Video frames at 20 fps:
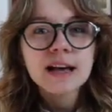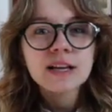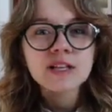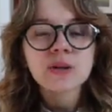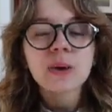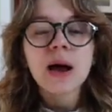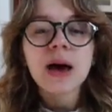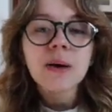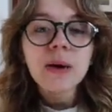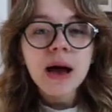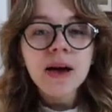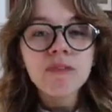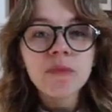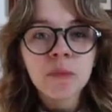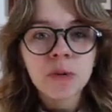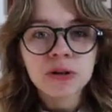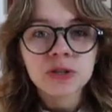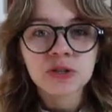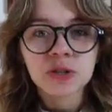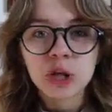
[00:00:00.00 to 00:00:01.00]
so I don't have a
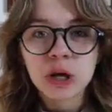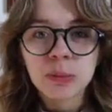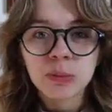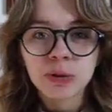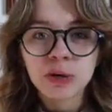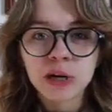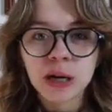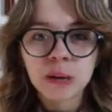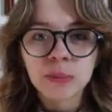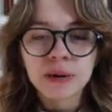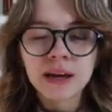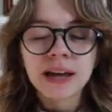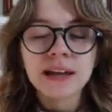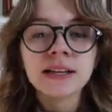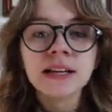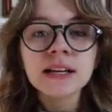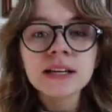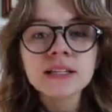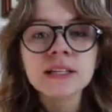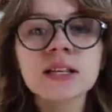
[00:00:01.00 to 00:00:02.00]
Barnes & Noble near me, and
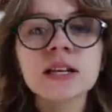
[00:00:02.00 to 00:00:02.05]
that is